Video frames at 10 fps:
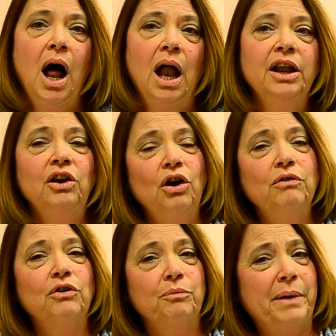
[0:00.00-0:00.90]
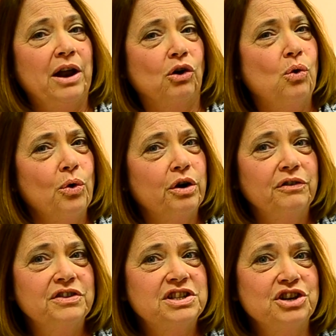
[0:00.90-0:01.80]
A little over about a quarter
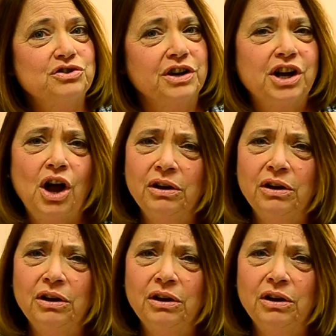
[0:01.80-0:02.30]
of a century ago,